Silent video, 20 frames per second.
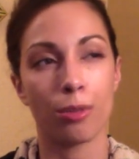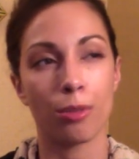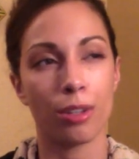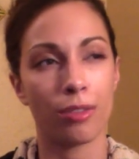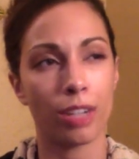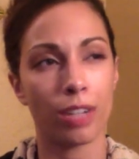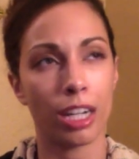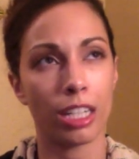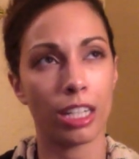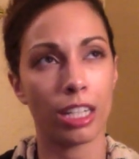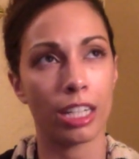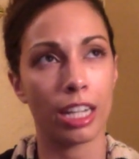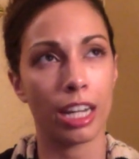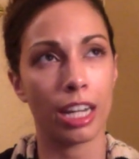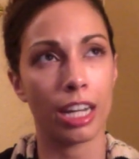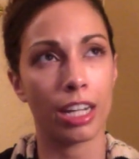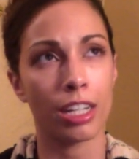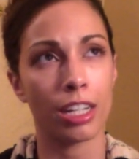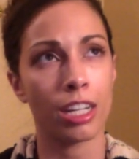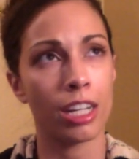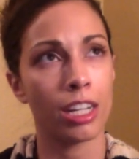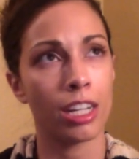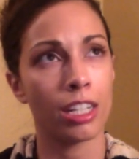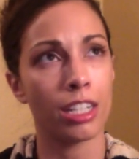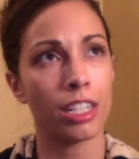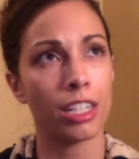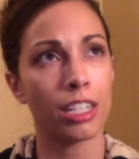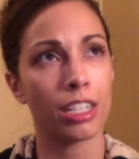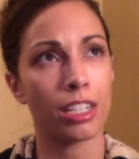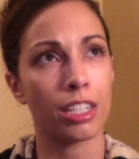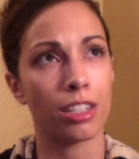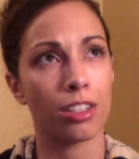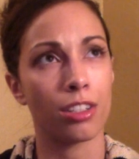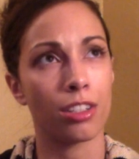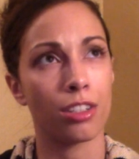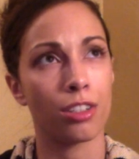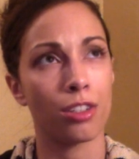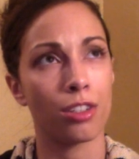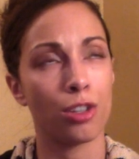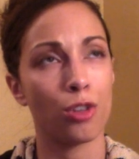We've got like I think it's a
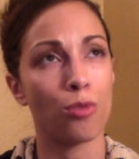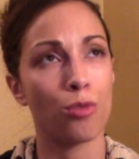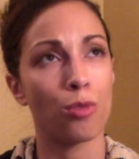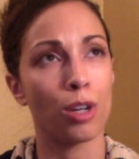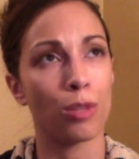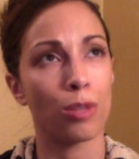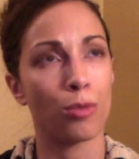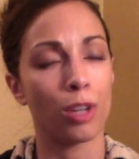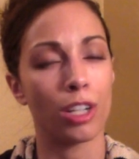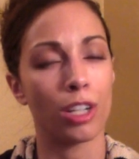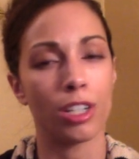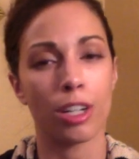211